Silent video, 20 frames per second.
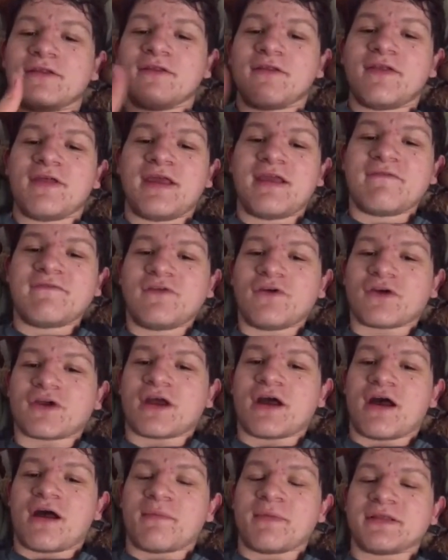Leave your
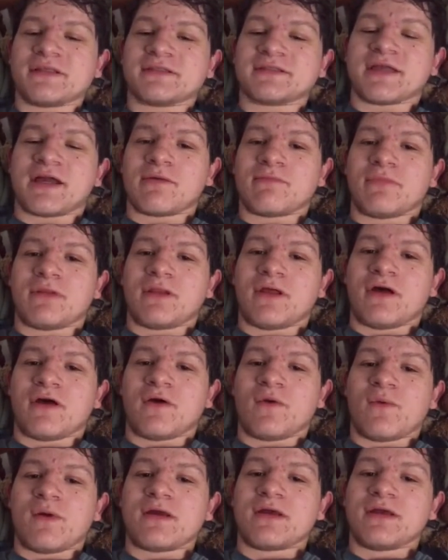comments down
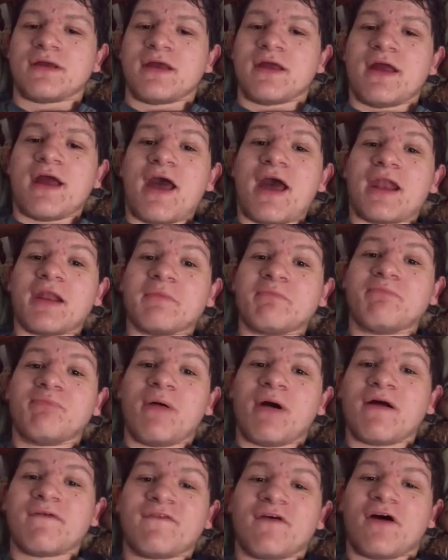below. And
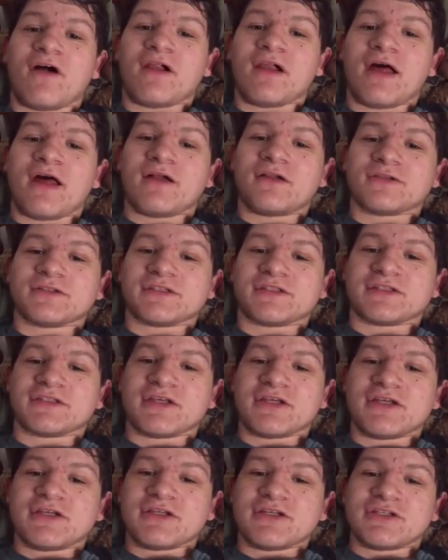above all
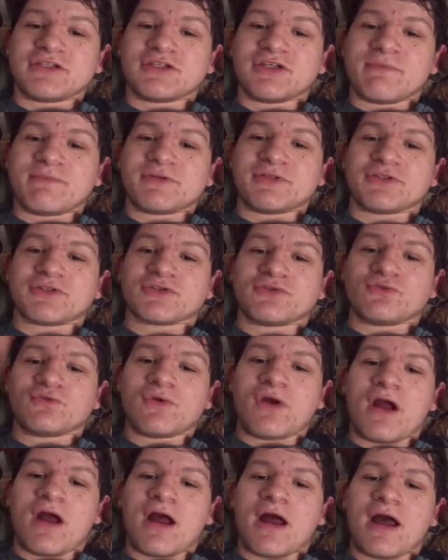else,
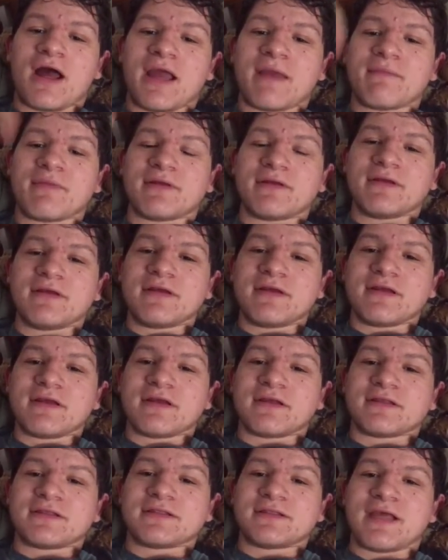subscribe.
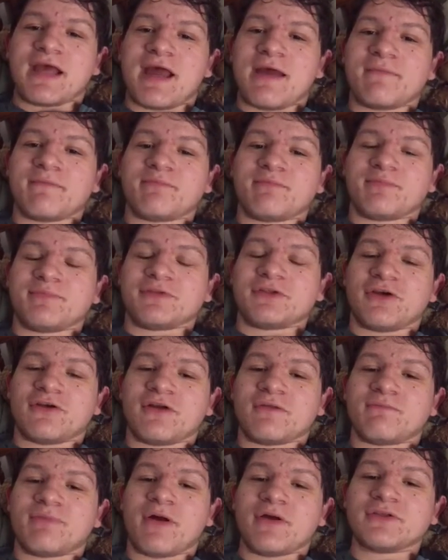Tap,
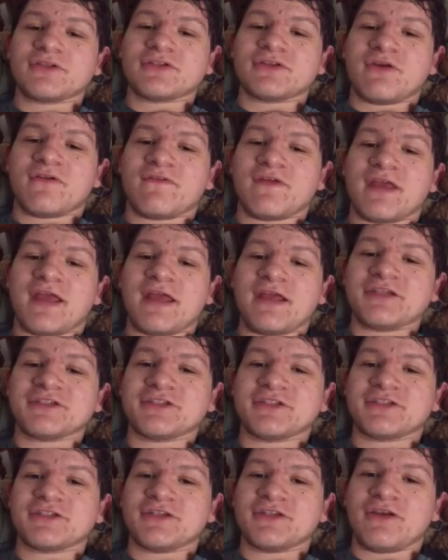turn on post
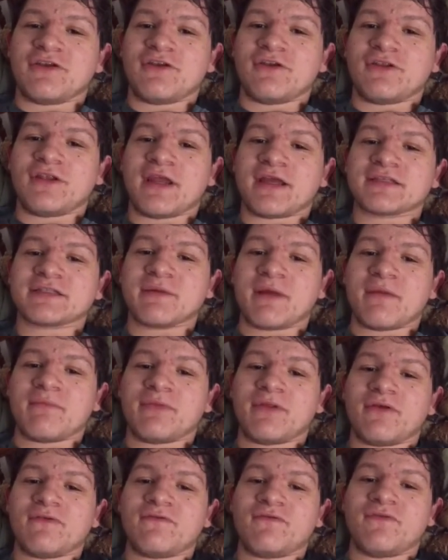notifications so you know the next time I
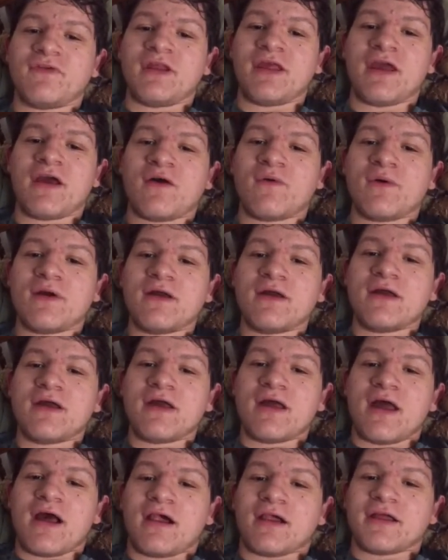upload a video.
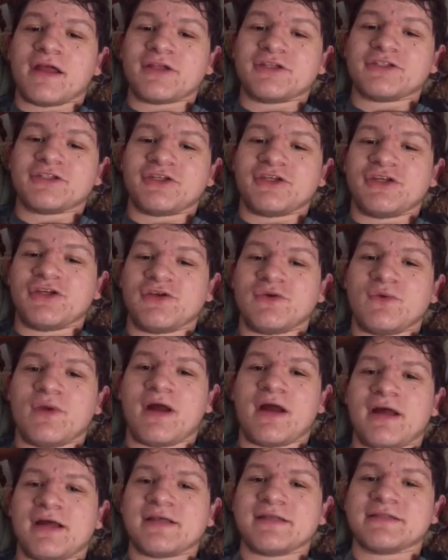I'll catch you
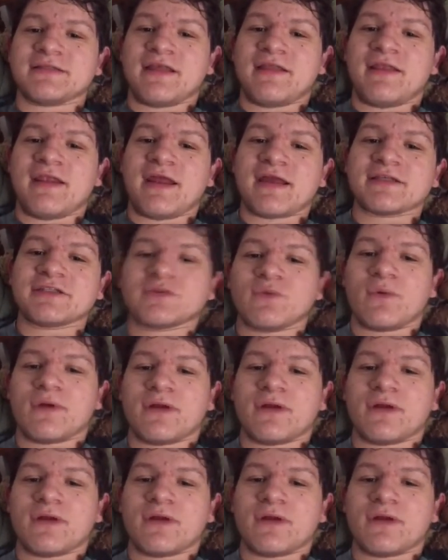guys in the next